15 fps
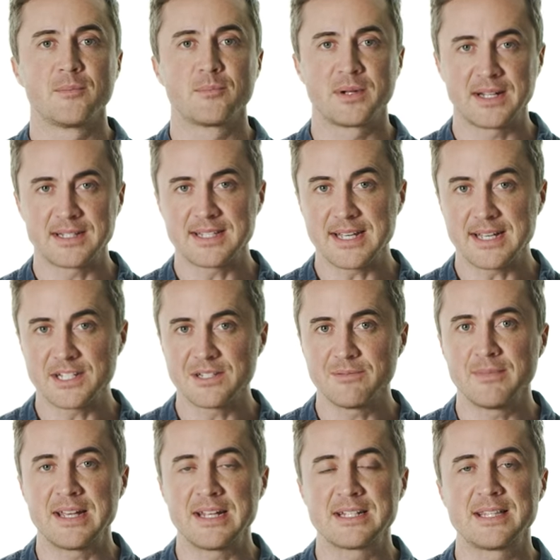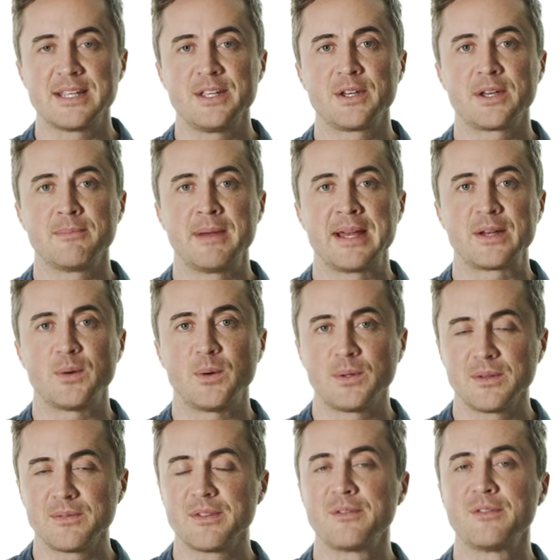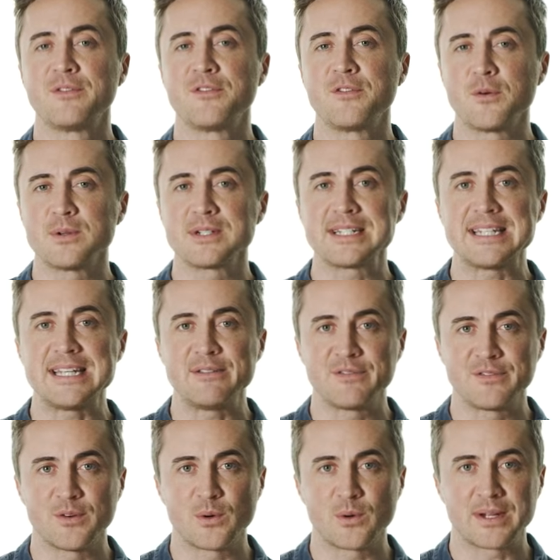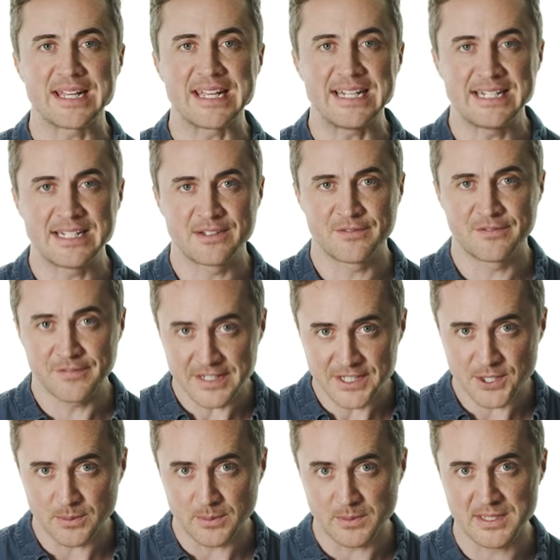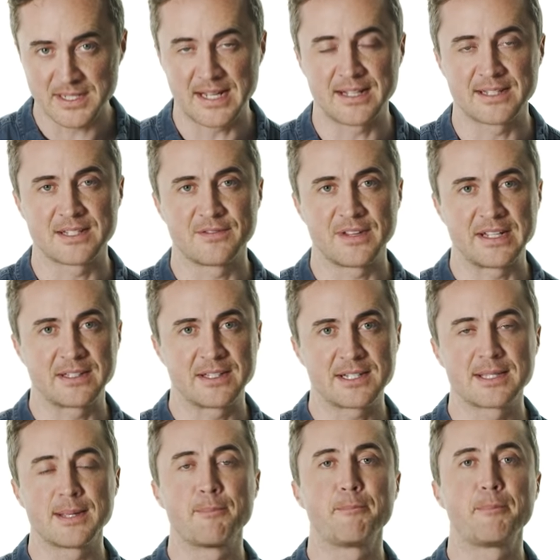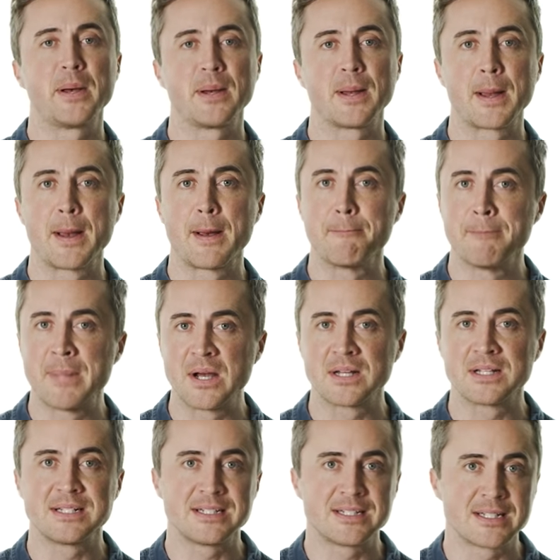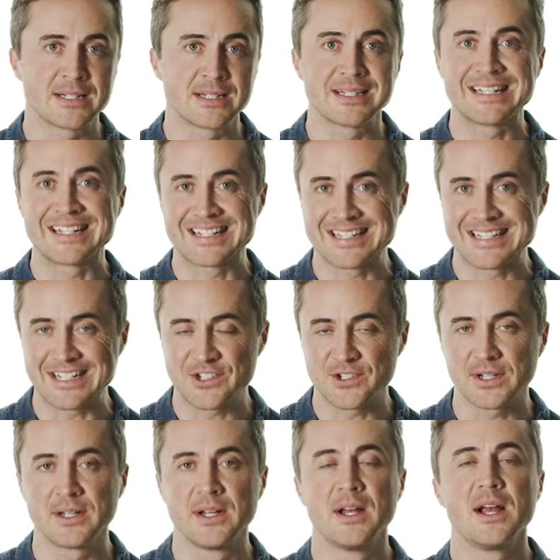Pronunciation means that you can make all of the 44 individual sounds of English, the p, m, d, etc.,